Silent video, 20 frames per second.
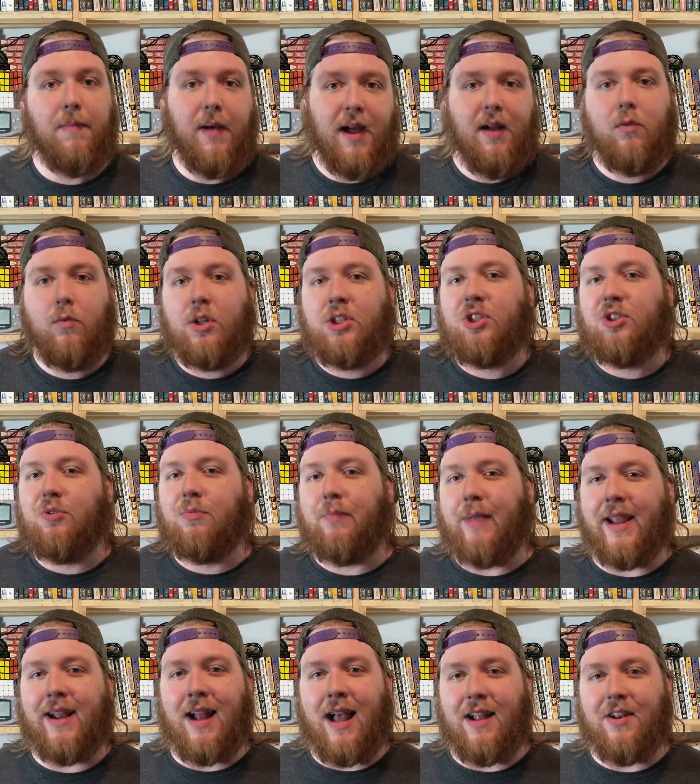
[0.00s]
But what you
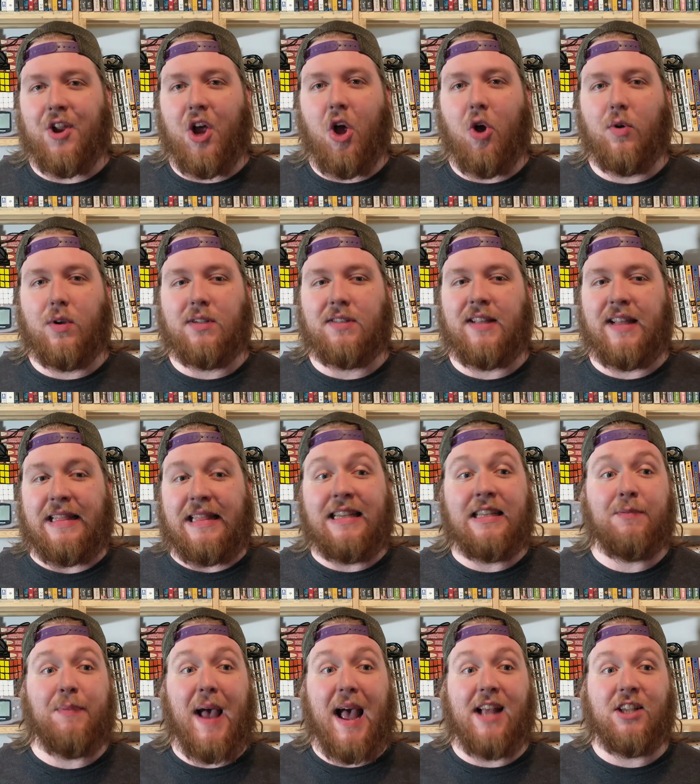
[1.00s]
may not know is that
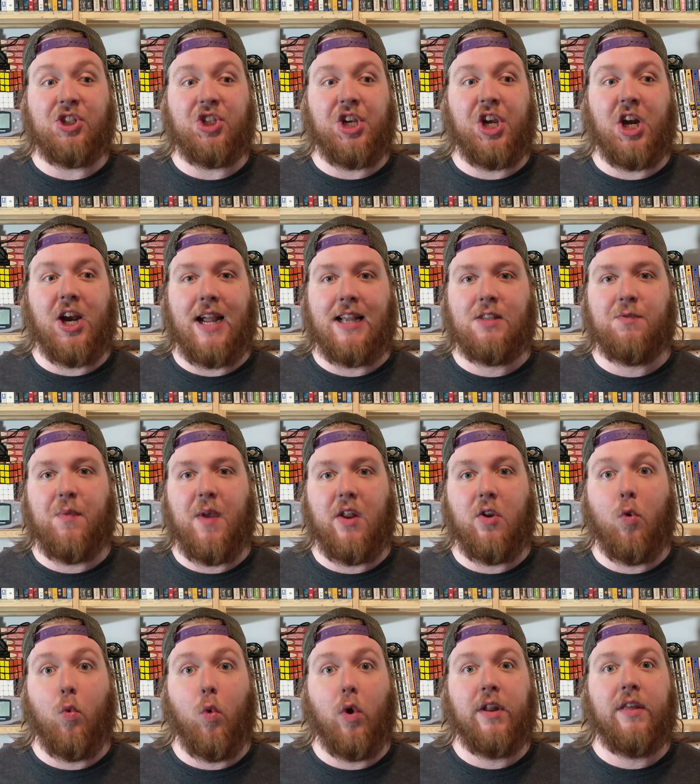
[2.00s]
this past year has
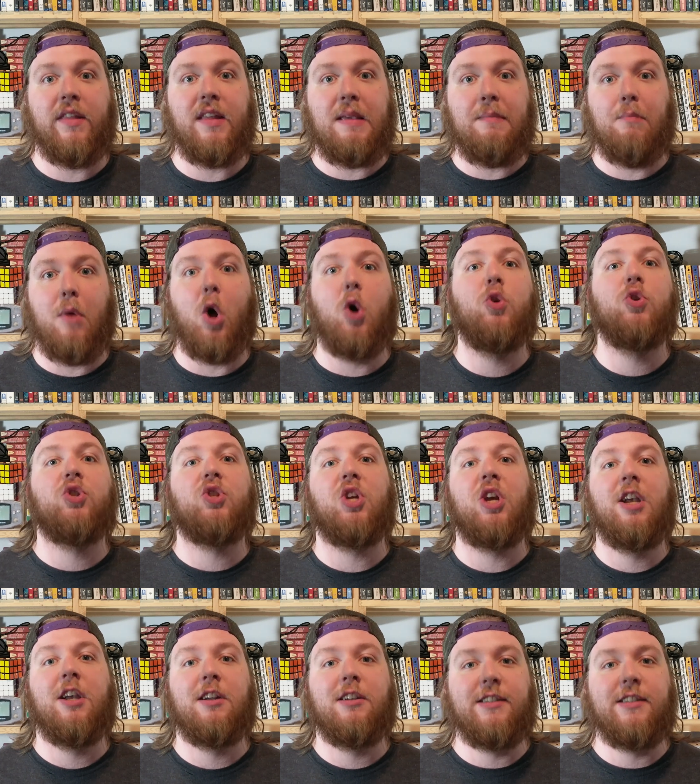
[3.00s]
been one of the most